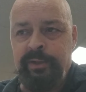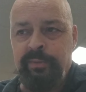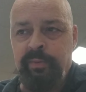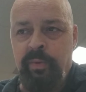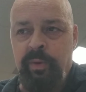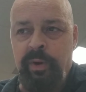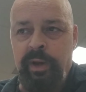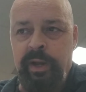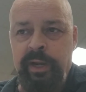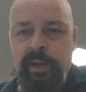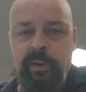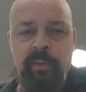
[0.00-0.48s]

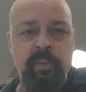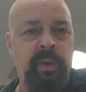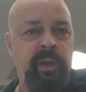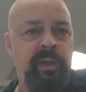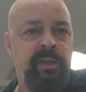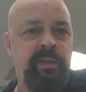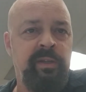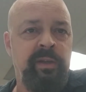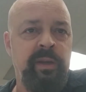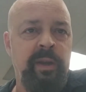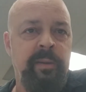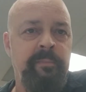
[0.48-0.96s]
one,
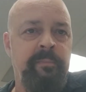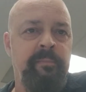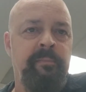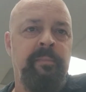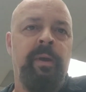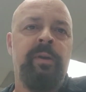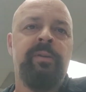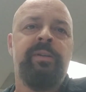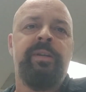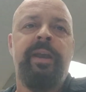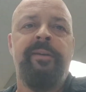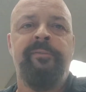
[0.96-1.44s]
which
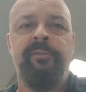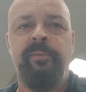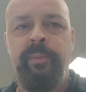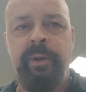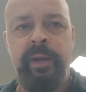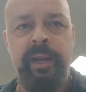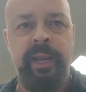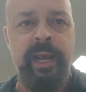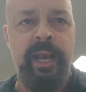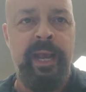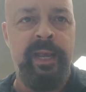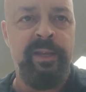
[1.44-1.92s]
most
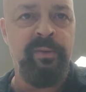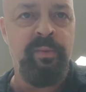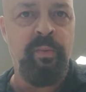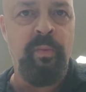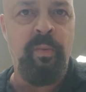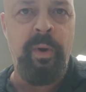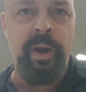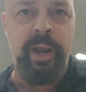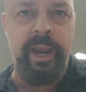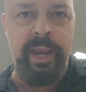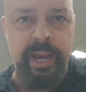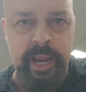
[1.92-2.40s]
everybody has
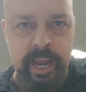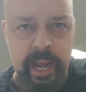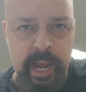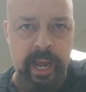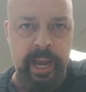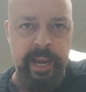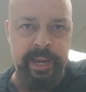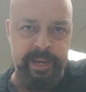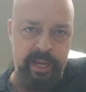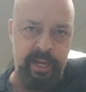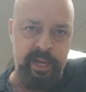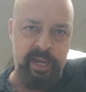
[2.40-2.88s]
way
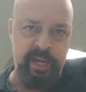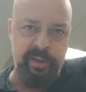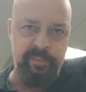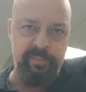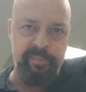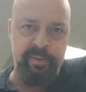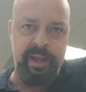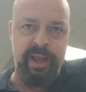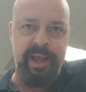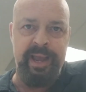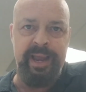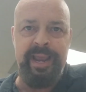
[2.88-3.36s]
high
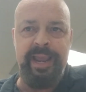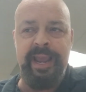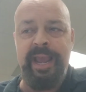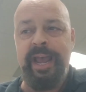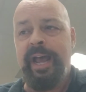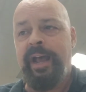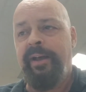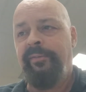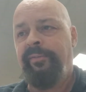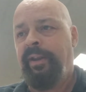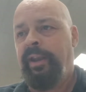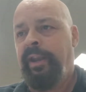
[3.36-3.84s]
up, I
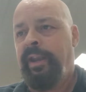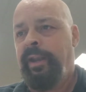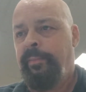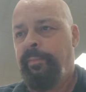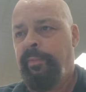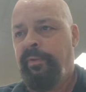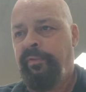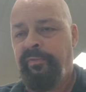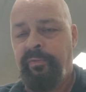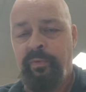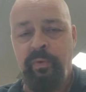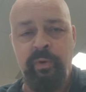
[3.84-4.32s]
have at
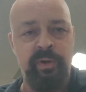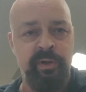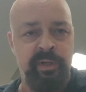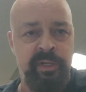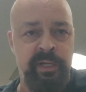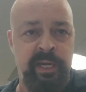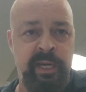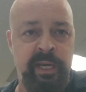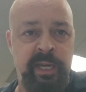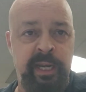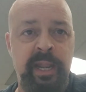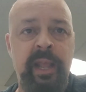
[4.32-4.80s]
number
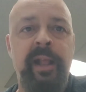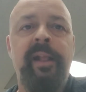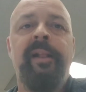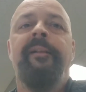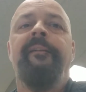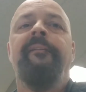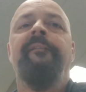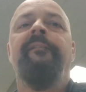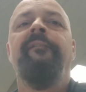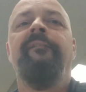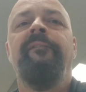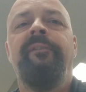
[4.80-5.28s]
14,
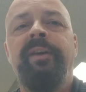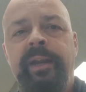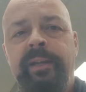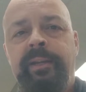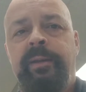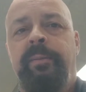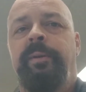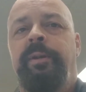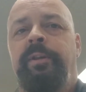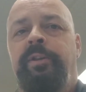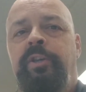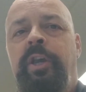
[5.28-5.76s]

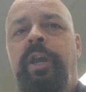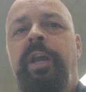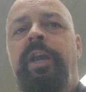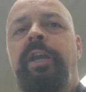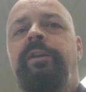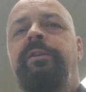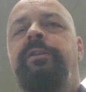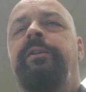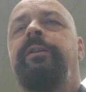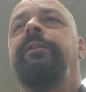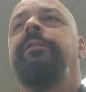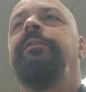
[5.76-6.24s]
Victim of
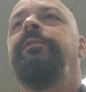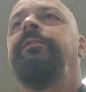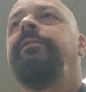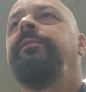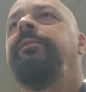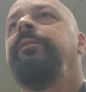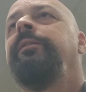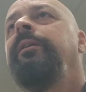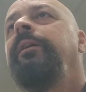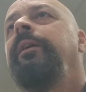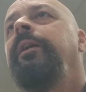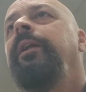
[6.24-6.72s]

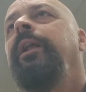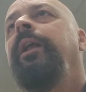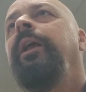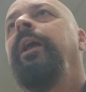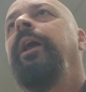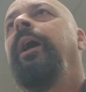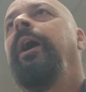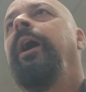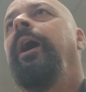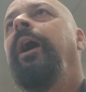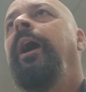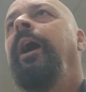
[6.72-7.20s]
Changes.
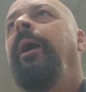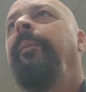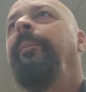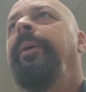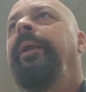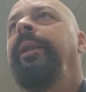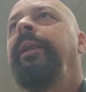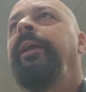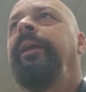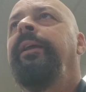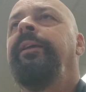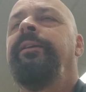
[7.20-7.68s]

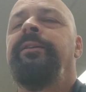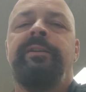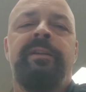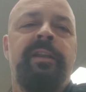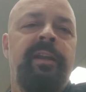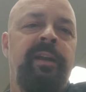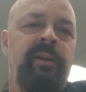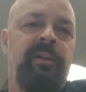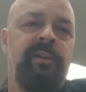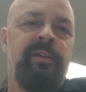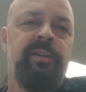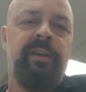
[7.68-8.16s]
It is
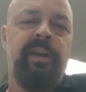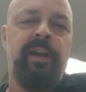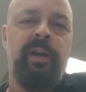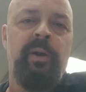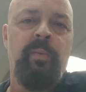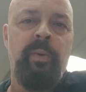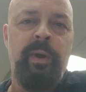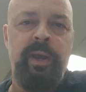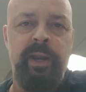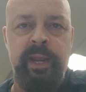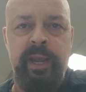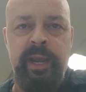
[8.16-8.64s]
their
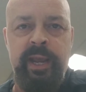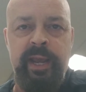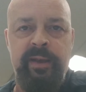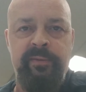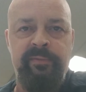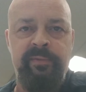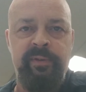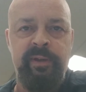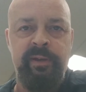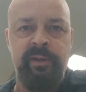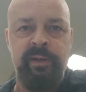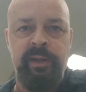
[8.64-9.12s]
Stairway to
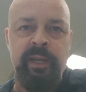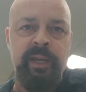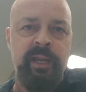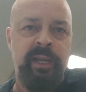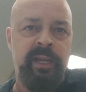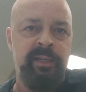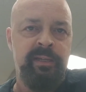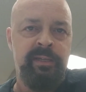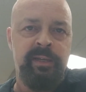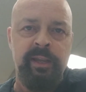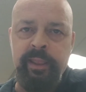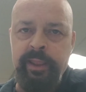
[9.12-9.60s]
Heaven. It
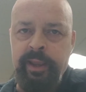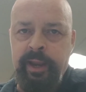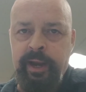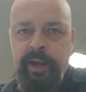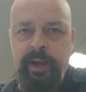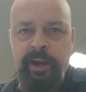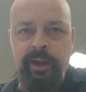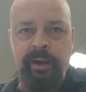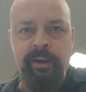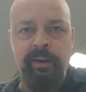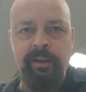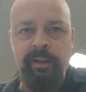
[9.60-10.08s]
is
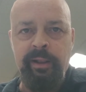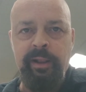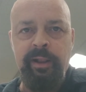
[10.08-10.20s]
their